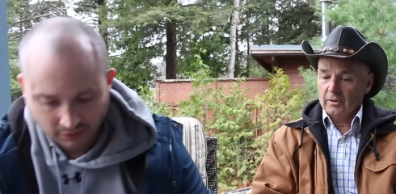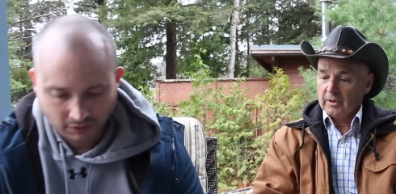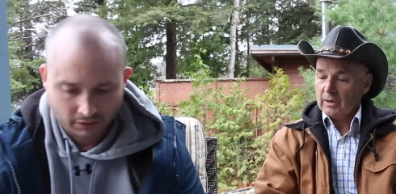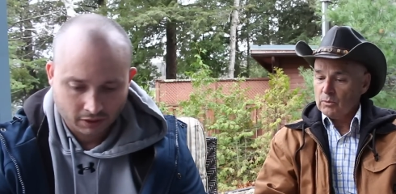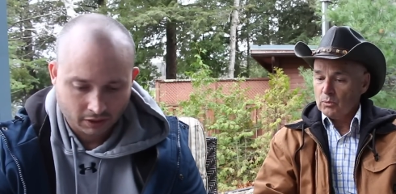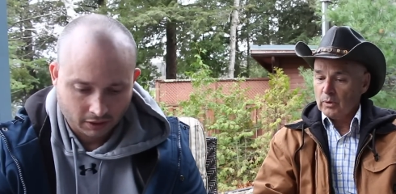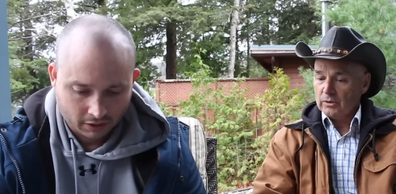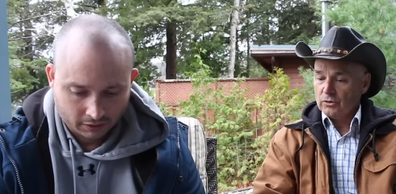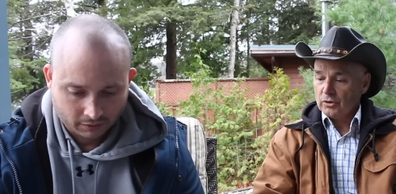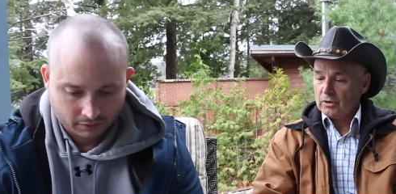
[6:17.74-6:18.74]
Speaker 1: That one
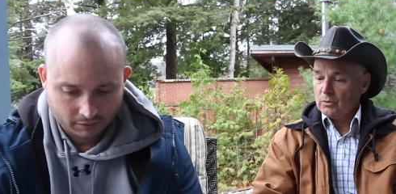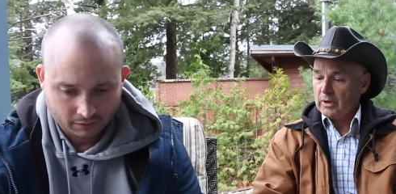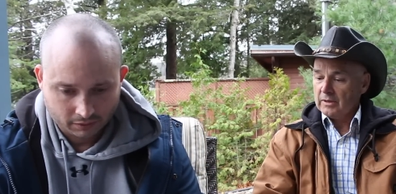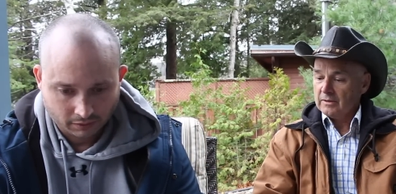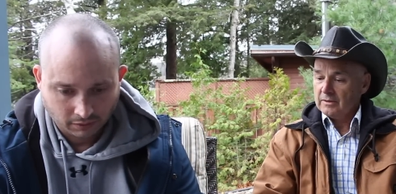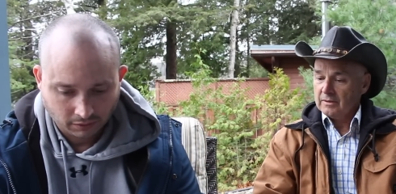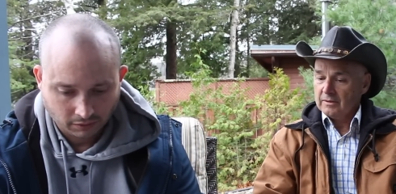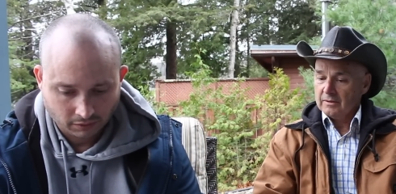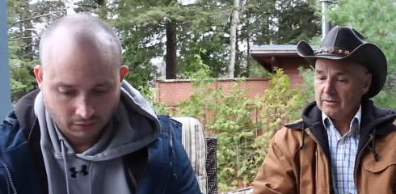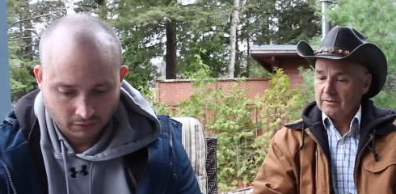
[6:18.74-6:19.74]
wins. You took it away.
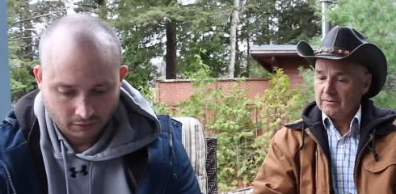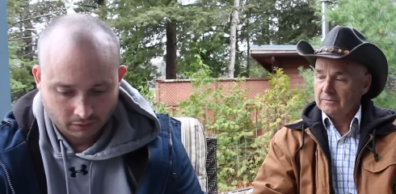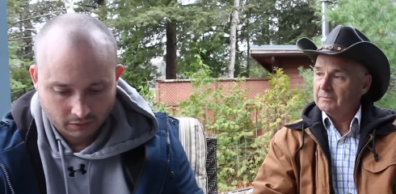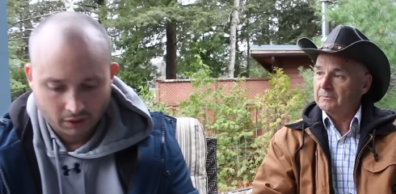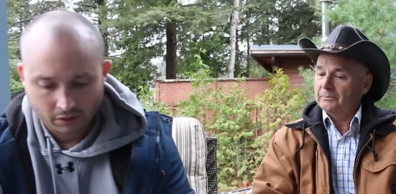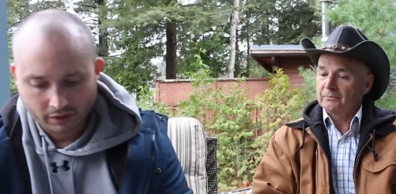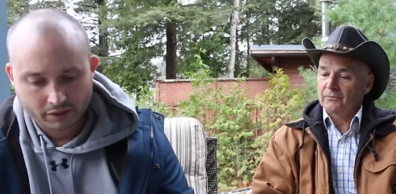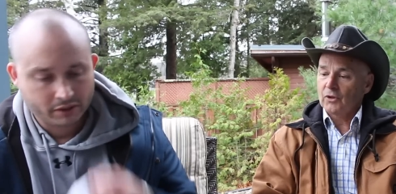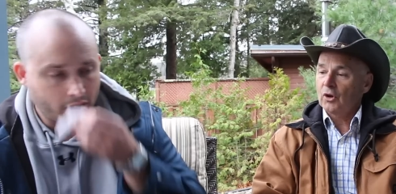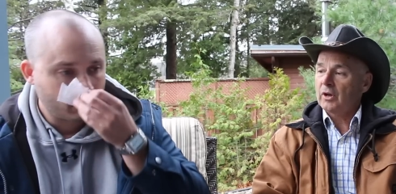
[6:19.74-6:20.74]
Speaker 2: Oh no,
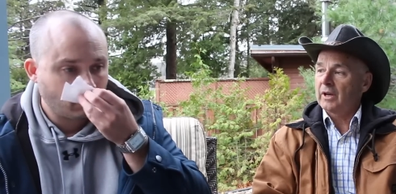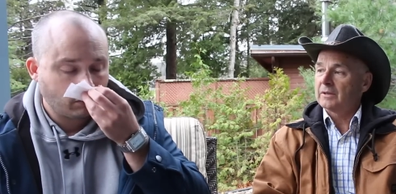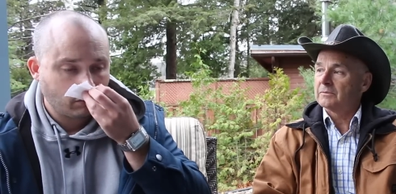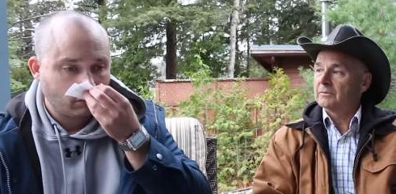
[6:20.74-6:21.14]
this is it. Okay.